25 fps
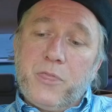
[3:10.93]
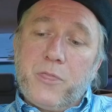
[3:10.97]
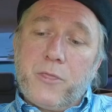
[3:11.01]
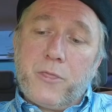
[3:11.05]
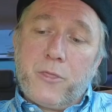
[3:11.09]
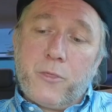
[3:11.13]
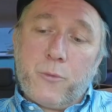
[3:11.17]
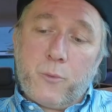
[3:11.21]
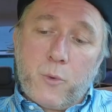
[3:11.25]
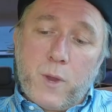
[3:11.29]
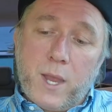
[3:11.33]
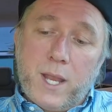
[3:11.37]

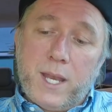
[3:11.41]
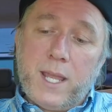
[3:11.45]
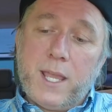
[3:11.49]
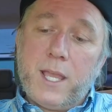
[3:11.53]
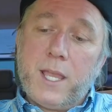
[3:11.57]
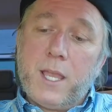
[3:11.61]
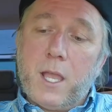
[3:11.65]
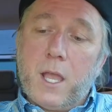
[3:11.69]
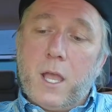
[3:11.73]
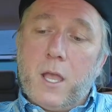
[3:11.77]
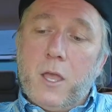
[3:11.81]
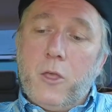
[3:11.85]

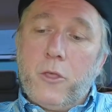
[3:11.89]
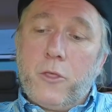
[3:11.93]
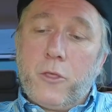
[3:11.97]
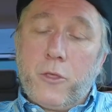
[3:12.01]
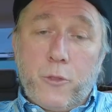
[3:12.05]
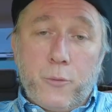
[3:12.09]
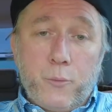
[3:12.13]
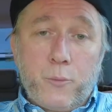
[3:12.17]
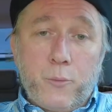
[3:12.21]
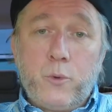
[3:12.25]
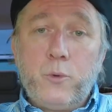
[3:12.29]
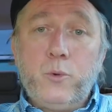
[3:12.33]
threading
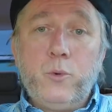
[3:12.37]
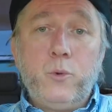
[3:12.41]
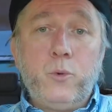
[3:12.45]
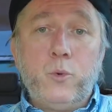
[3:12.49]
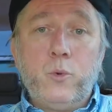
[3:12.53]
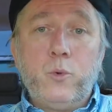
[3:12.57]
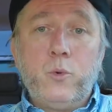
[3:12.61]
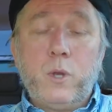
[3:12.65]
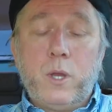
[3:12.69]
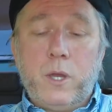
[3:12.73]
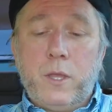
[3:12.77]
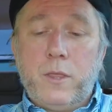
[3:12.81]

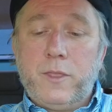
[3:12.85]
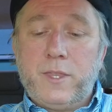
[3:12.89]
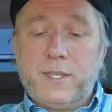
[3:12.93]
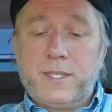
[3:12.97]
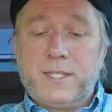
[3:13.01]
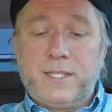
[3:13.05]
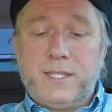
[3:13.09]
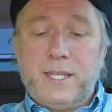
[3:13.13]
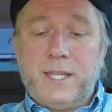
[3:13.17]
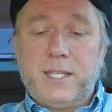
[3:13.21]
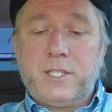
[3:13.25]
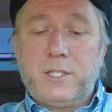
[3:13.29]
through the
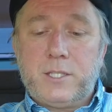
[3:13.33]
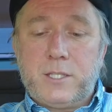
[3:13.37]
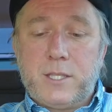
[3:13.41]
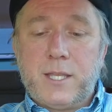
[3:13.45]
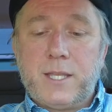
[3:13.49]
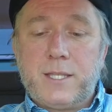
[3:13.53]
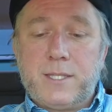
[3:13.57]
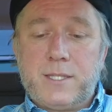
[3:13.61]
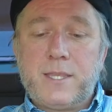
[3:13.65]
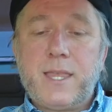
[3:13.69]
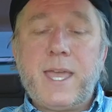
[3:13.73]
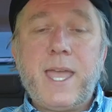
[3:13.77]
stitch
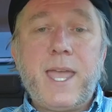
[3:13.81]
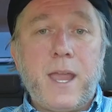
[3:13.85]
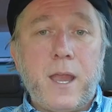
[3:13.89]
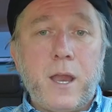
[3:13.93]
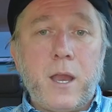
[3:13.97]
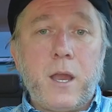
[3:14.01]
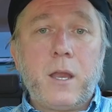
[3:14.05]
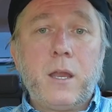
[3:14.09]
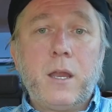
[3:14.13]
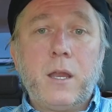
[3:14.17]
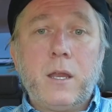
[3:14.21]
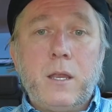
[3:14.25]
that's
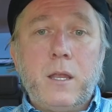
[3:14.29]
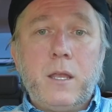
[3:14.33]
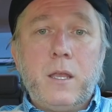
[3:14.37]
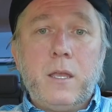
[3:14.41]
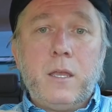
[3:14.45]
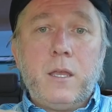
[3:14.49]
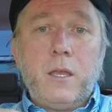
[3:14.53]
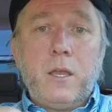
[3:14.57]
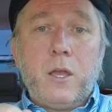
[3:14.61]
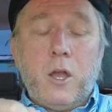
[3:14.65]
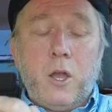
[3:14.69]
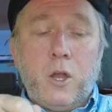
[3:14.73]
there
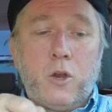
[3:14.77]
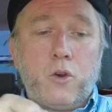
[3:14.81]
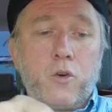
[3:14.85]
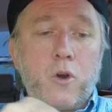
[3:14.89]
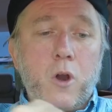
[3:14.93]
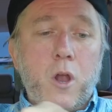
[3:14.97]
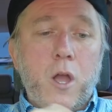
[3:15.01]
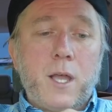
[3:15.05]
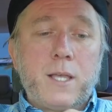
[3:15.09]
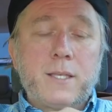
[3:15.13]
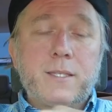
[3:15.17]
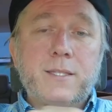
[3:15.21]

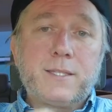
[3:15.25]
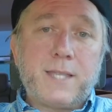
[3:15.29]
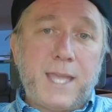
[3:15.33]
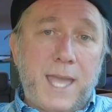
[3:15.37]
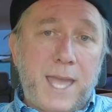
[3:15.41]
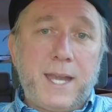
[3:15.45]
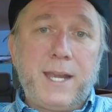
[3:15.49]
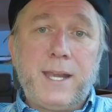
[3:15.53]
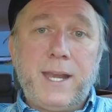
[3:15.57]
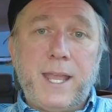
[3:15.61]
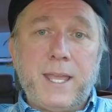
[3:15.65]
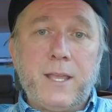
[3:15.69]
across
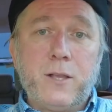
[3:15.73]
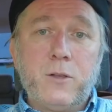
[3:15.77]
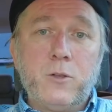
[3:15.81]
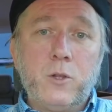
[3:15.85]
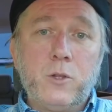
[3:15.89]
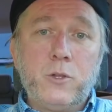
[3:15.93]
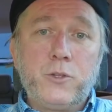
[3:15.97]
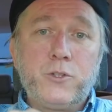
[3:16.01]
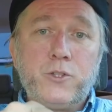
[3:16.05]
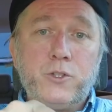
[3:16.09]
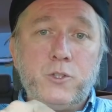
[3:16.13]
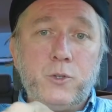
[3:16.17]
at an
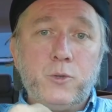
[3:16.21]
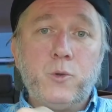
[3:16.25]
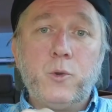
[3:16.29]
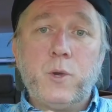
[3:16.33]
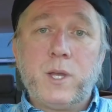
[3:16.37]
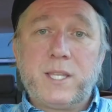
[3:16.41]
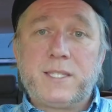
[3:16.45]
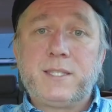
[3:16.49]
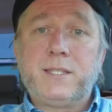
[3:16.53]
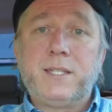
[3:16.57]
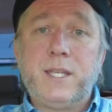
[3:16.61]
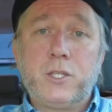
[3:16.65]
angle
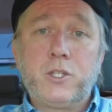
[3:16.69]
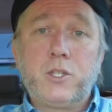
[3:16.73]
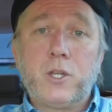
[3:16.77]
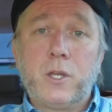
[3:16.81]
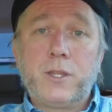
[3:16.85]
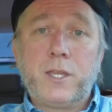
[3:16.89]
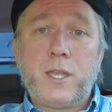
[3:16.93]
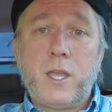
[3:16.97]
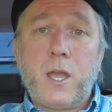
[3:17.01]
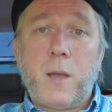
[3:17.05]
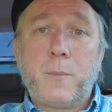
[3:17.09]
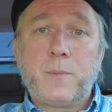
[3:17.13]
to a stitch
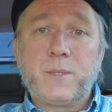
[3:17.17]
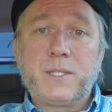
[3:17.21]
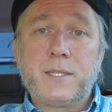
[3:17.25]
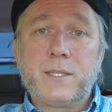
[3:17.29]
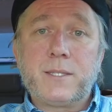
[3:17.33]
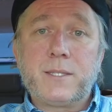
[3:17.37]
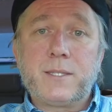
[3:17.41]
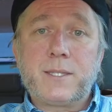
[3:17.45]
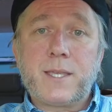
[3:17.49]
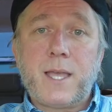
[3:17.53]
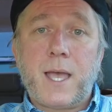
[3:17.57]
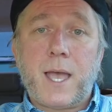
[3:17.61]
on the
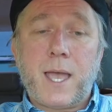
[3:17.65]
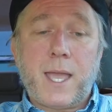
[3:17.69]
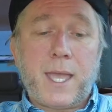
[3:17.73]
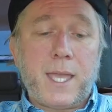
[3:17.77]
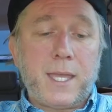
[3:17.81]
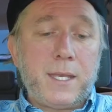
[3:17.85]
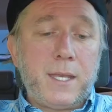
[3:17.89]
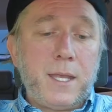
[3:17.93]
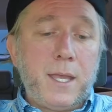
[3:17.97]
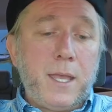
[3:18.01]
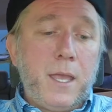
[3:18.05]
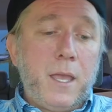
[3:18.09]
opposite
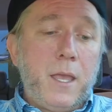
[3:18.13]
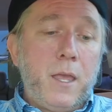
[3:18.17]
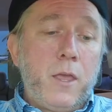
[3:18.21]
side,